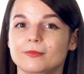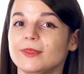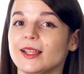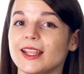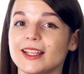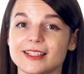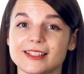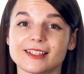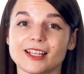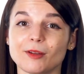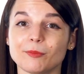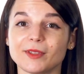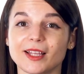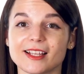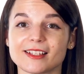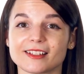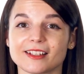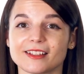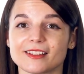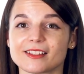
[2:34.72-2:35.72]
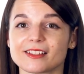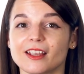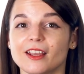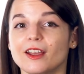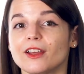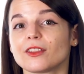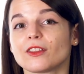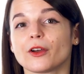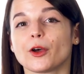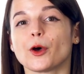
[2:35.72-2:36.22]
In some lessons,
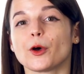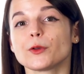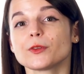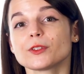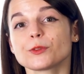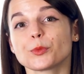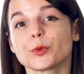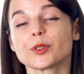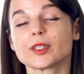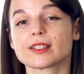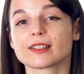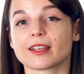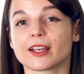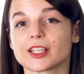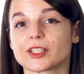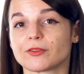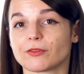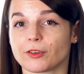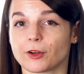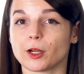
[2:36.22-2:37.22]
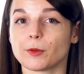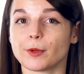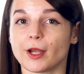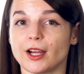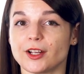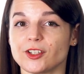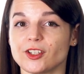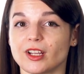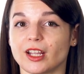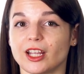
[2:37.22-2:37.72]
the hosts will discuss verb
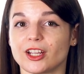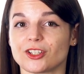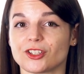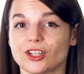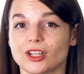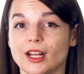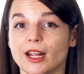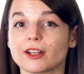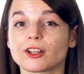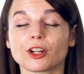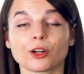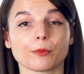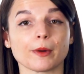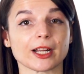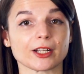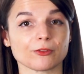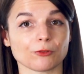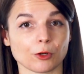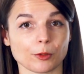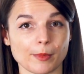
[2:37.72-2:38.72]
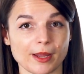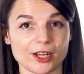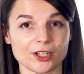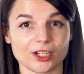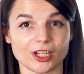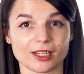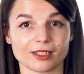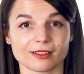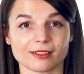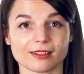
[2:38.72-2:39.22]
conjugation and correct
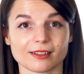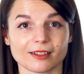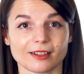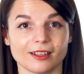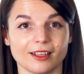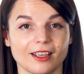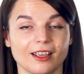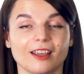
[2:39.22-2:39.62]
formations.